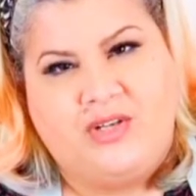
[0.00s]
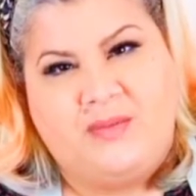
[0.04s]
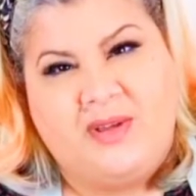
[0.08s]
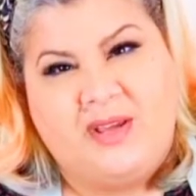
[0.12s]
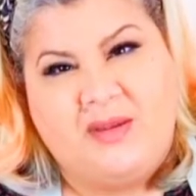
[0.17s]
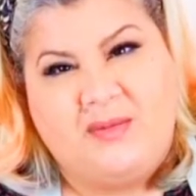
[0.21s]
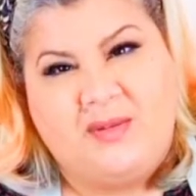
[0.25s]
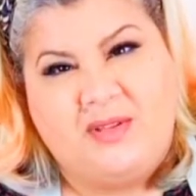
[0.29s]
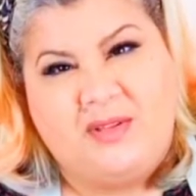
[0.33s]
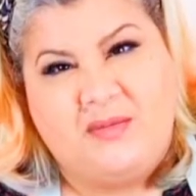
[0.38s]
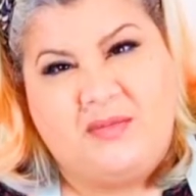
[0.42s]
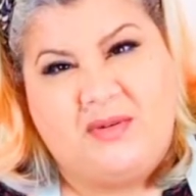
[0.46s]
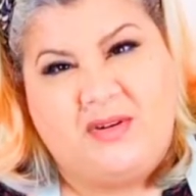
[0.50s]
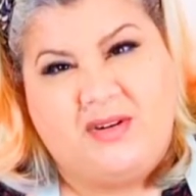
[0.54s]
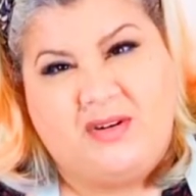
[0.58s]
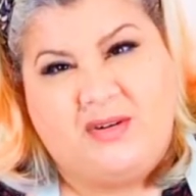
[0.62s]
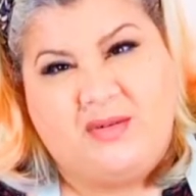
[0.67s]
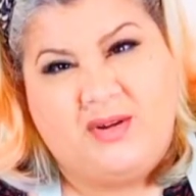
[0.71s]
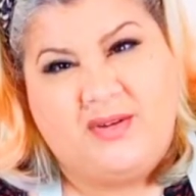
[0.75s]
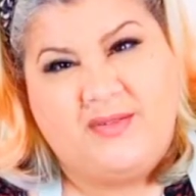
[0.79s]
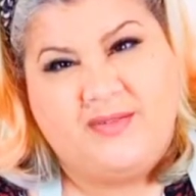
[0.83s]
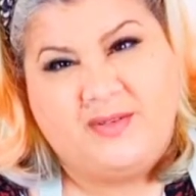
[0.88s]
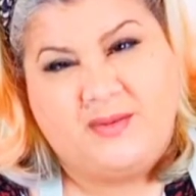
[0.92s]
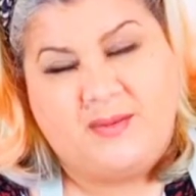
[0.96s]
maybe in the
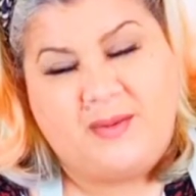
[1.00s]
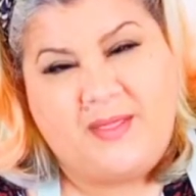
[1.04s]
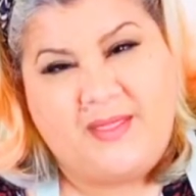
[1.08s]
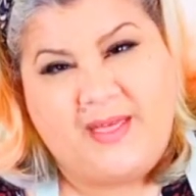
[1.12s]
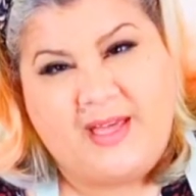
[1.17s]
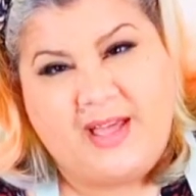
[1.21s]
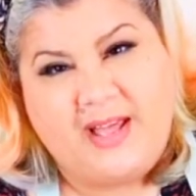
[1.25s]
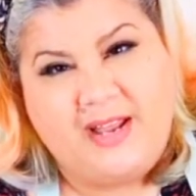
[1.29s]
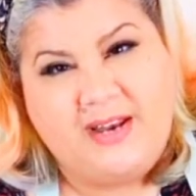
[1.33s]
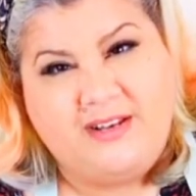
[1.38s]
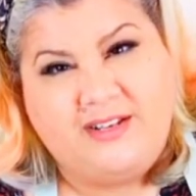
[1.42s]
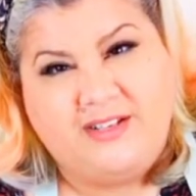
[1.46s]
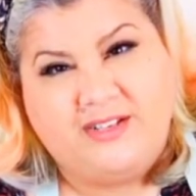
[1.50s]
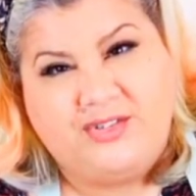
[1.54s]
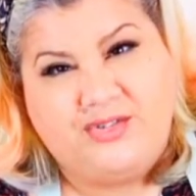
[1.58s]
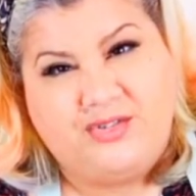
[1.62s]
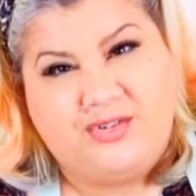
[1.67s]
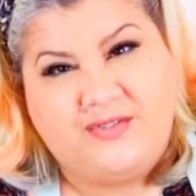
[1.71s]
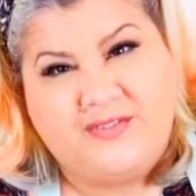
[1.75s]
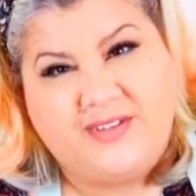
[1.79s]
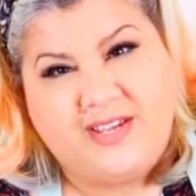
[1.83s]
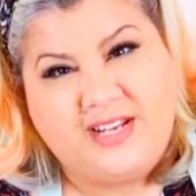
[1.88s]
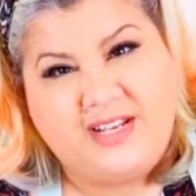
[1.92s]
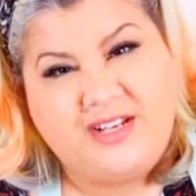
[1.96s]
microwave, something like that, and just sort
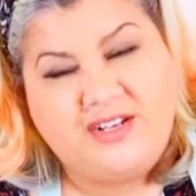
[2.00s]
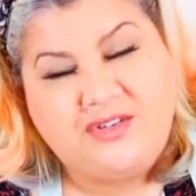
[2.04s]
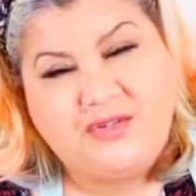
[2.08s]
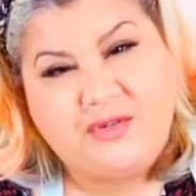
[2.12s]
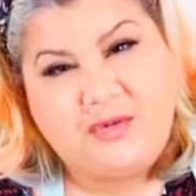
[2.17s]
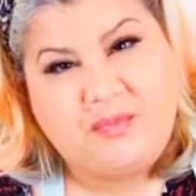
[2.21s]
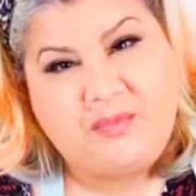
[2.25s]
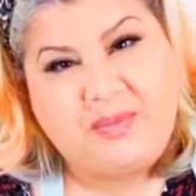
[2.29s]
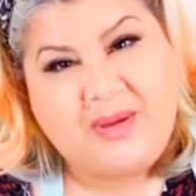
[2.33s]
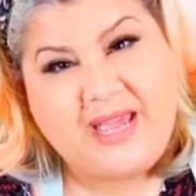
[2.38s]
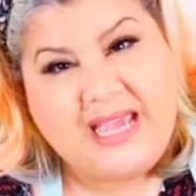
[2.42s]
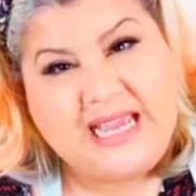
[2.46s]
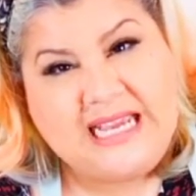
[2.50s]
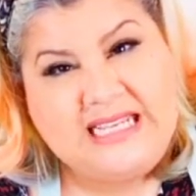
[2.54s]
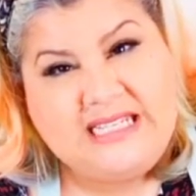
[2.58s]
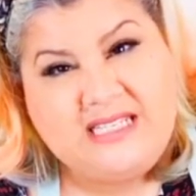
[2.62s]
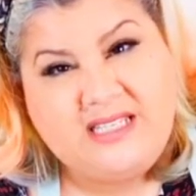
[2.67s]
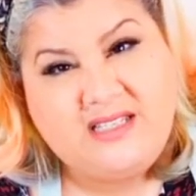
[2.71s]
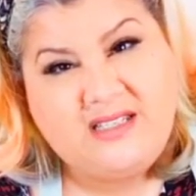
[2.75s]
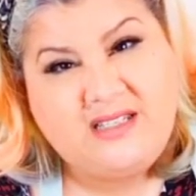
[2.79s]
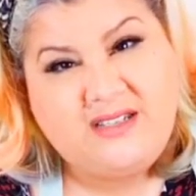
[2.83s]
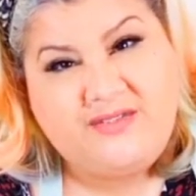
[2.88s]
of get it to a paste.